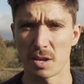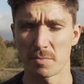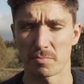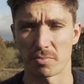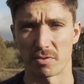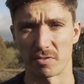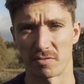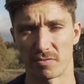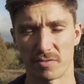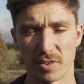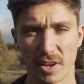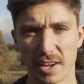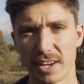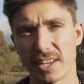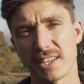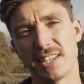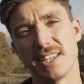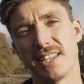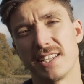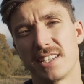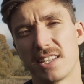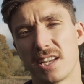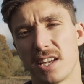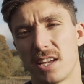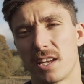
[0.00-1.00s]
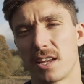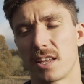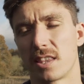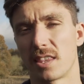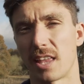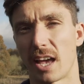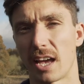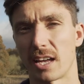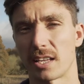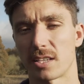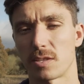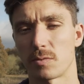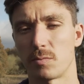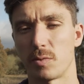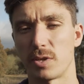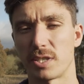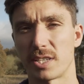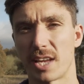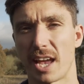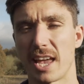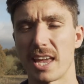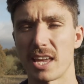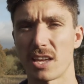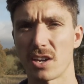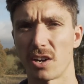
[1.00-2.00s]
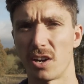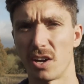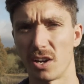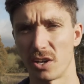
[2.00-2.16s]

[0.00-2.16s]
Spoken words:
provided that we take